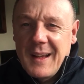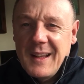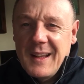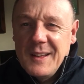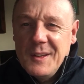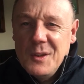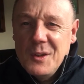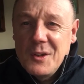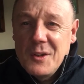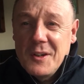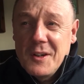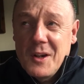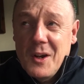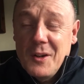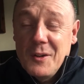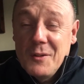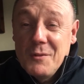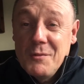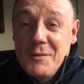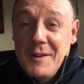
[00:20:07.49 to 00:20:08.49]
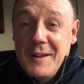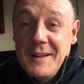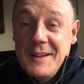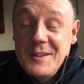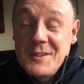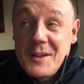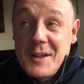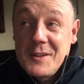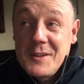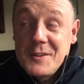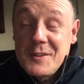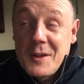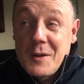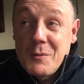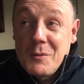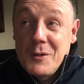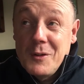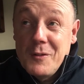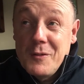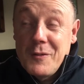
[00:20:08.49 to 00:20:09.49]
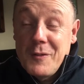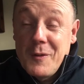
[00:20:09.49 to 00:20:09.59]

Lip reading: And you can kind of really sense that when you